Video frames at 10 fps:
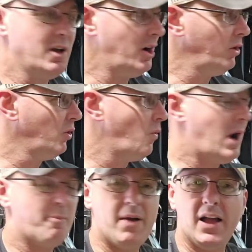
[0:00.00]
A little
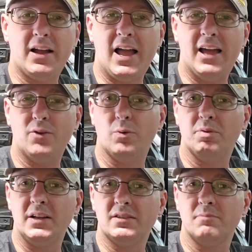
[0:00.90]
while back, I had to
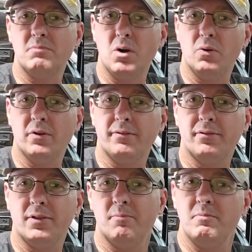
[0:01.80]
replace the motor
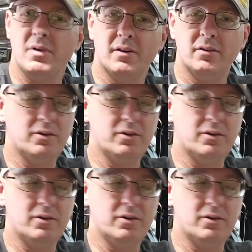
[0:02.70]
for the mirror,